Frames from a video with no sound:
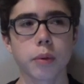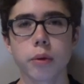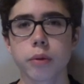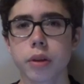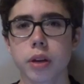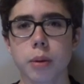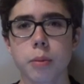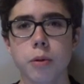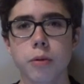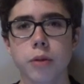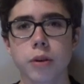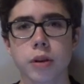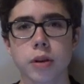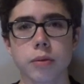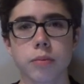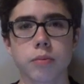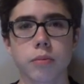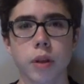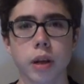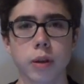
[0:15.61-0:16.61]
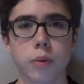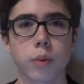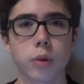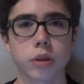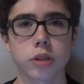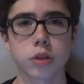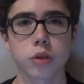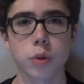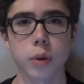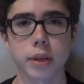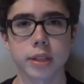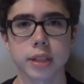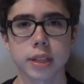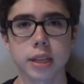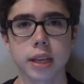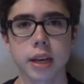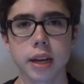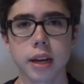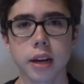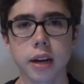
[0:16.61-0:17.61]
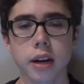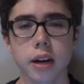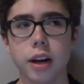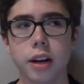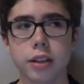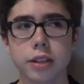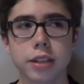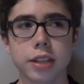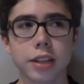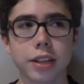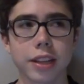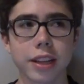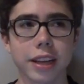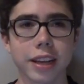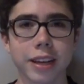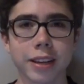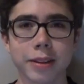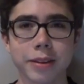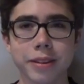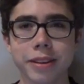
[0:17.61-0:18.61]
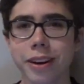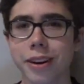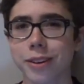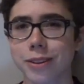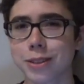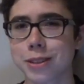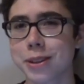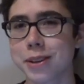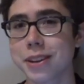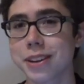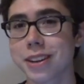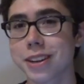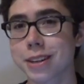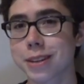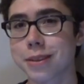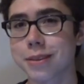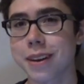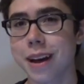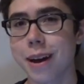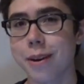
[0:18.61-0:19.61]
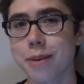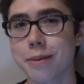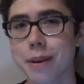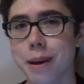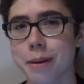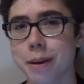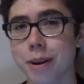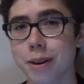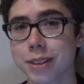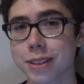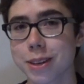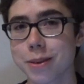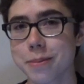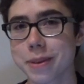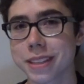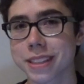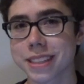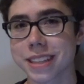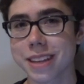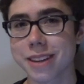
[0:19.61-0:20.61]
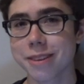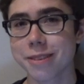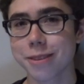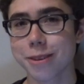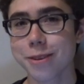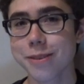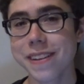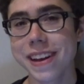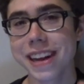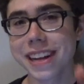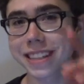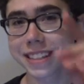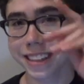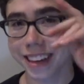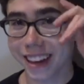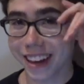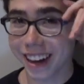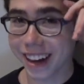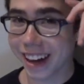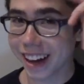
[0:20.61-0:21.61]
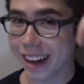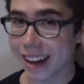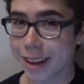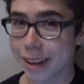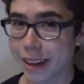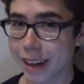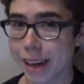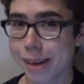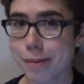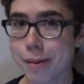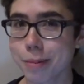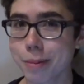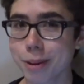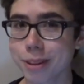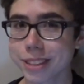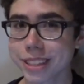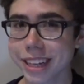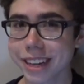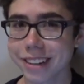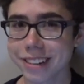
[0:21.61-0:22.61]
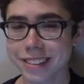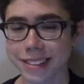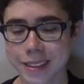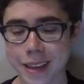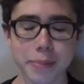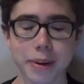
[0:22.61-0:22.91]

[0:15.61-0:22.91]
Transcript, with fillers: We only come over like once or twice a year until like, you know, two years from now we might go to the UBC roommates, ah, Gibby Bro's house.